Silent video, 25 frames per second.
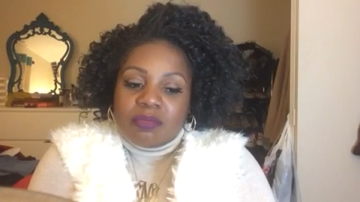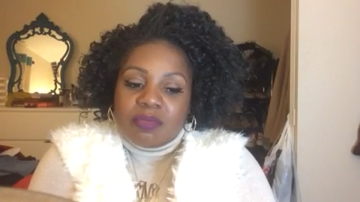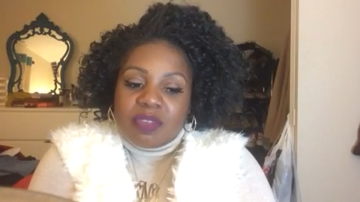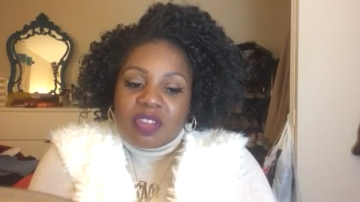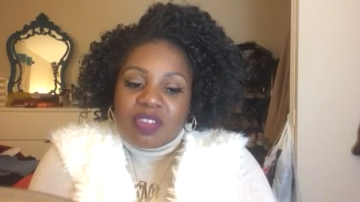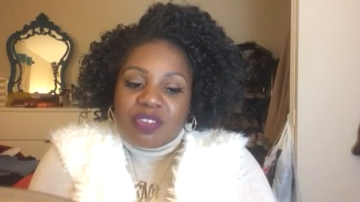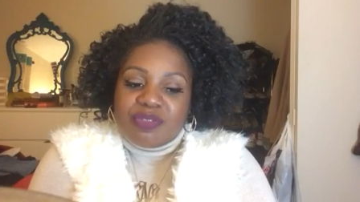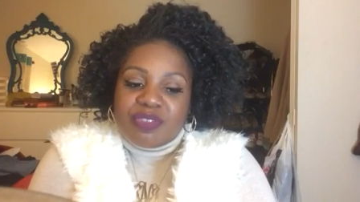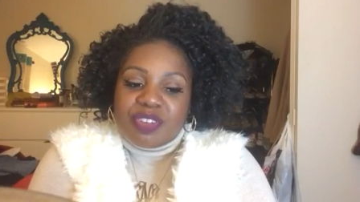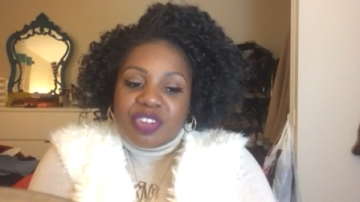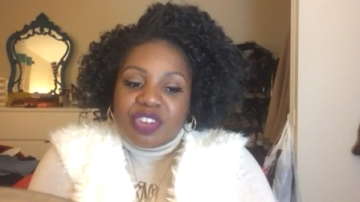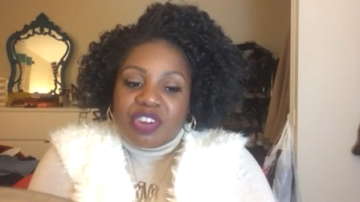
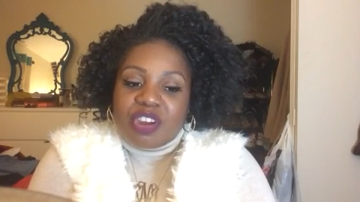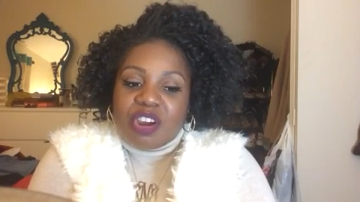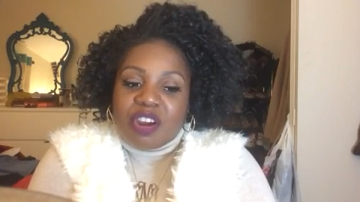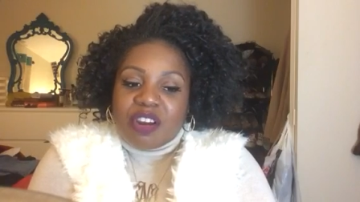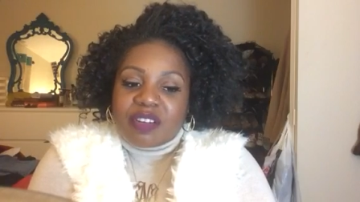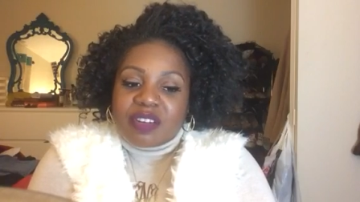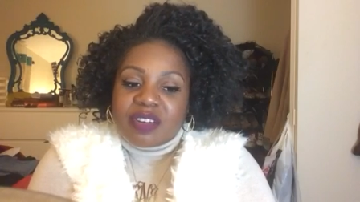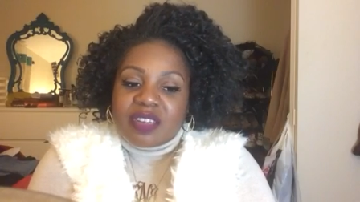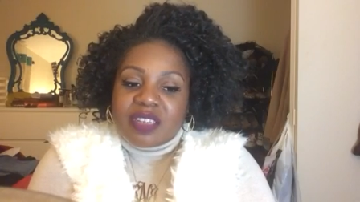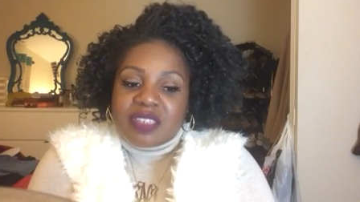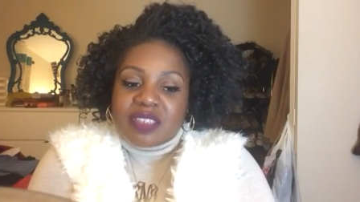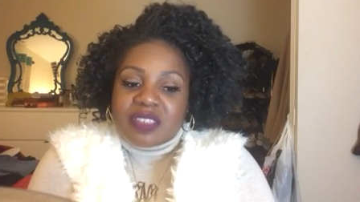and
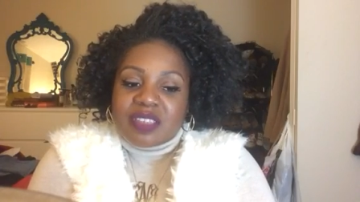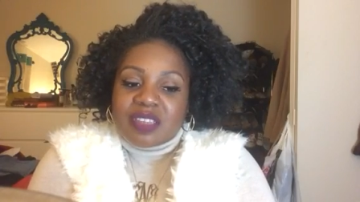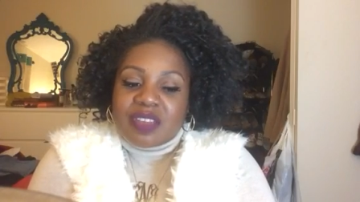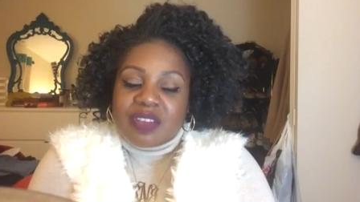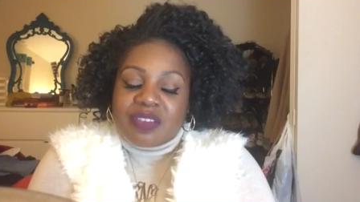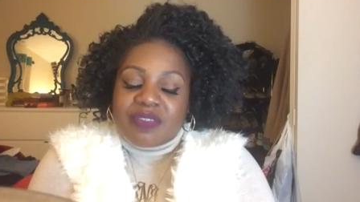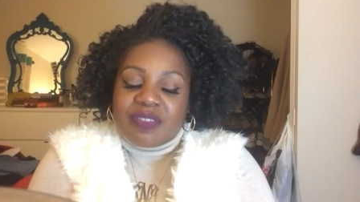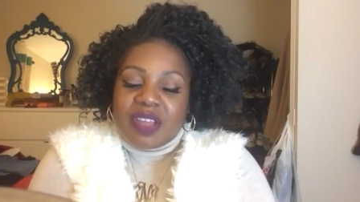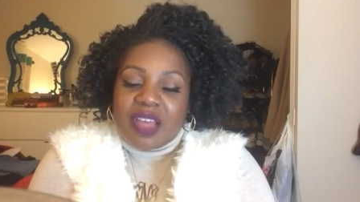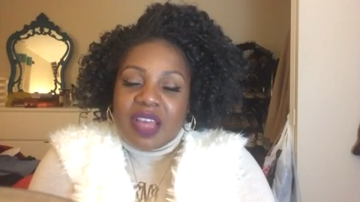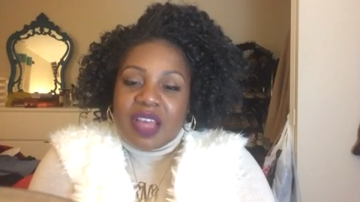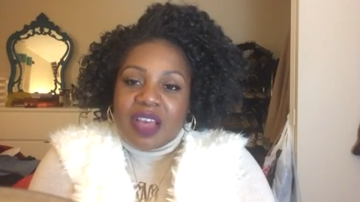regardless
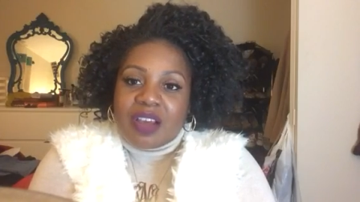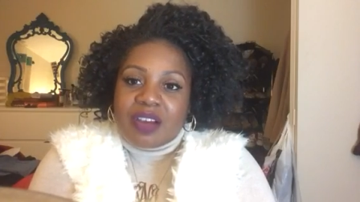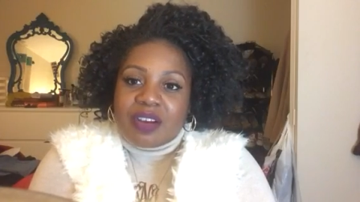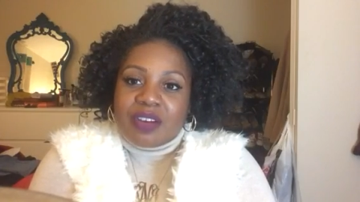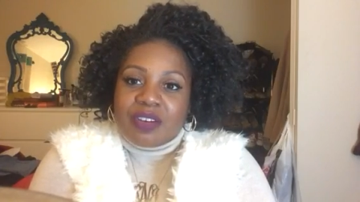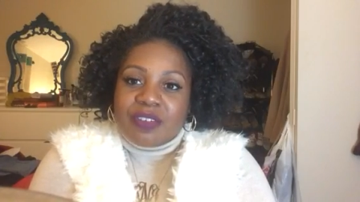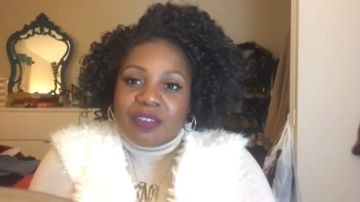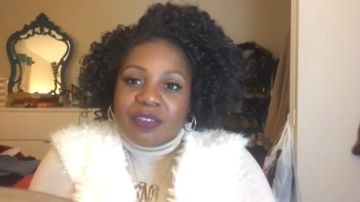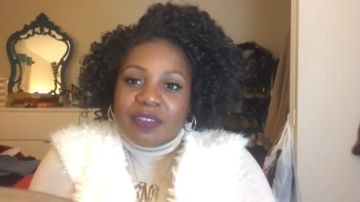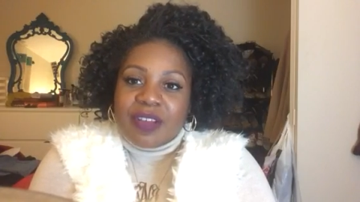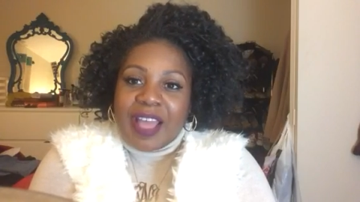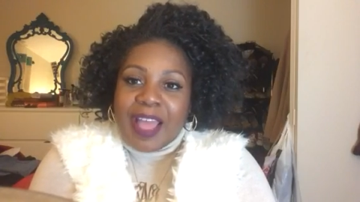of
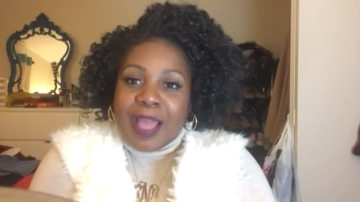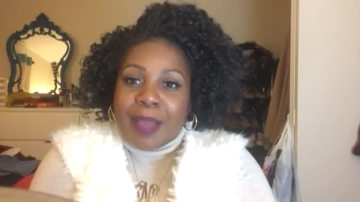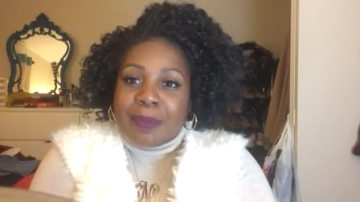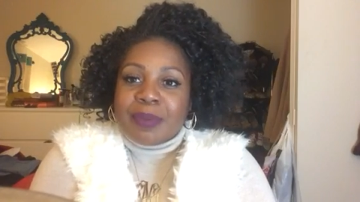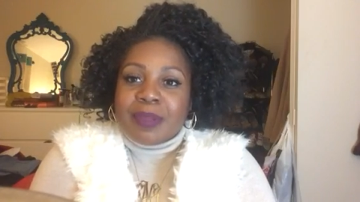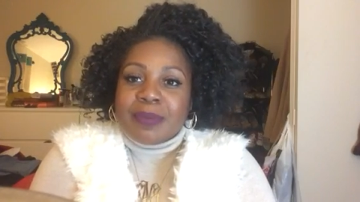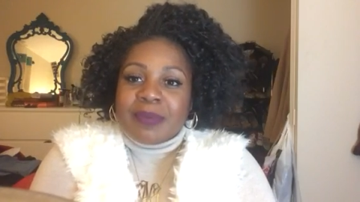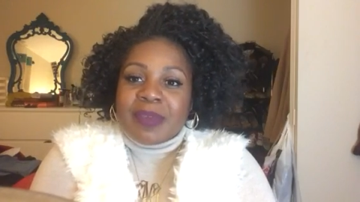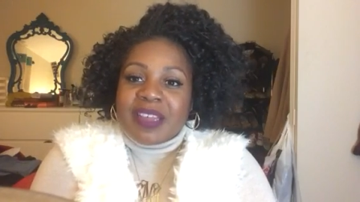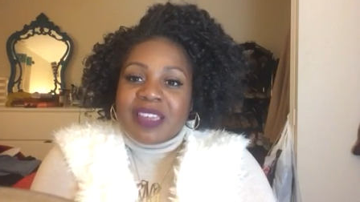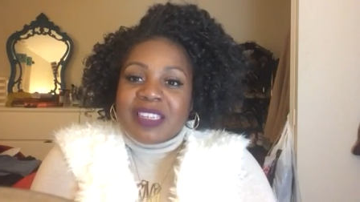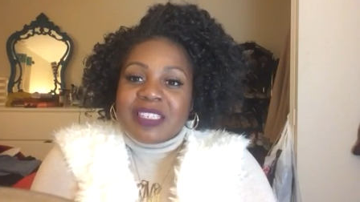how
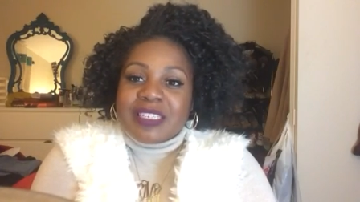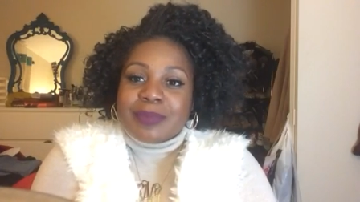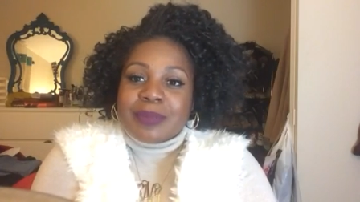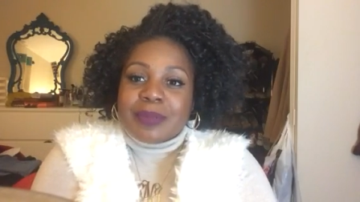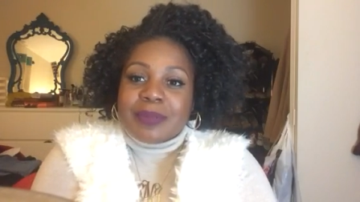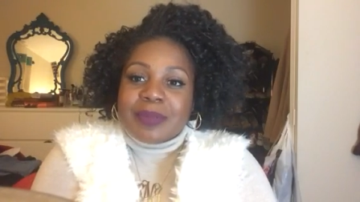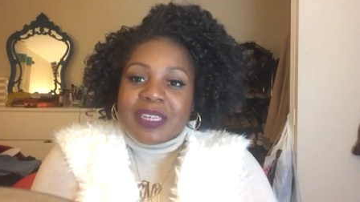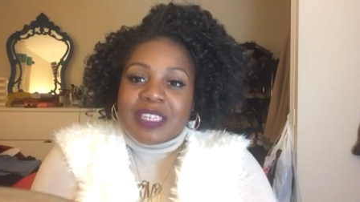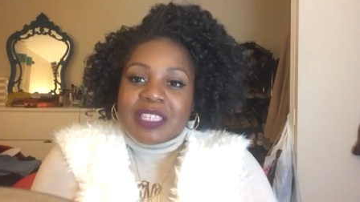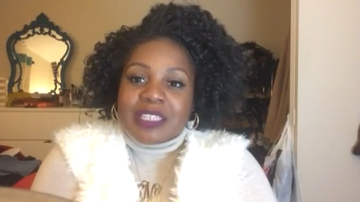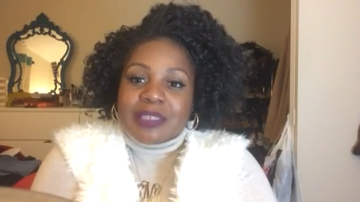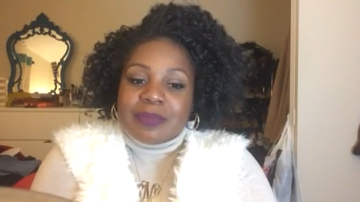happy my
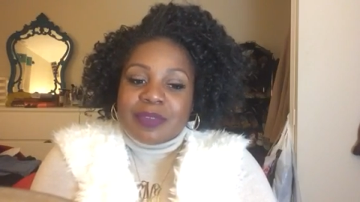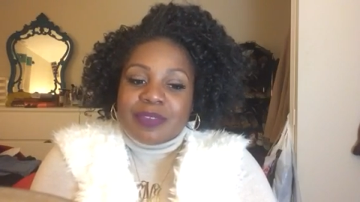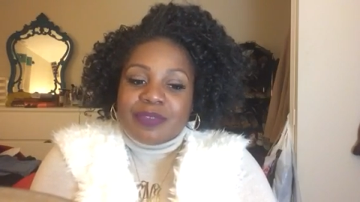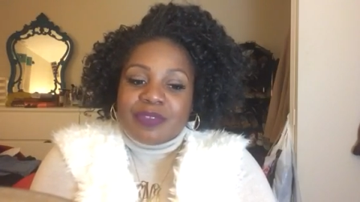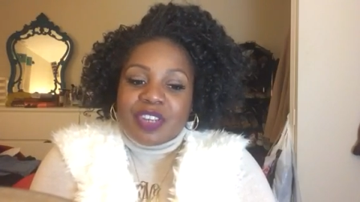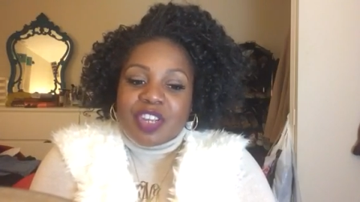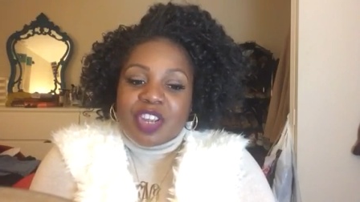husband makes me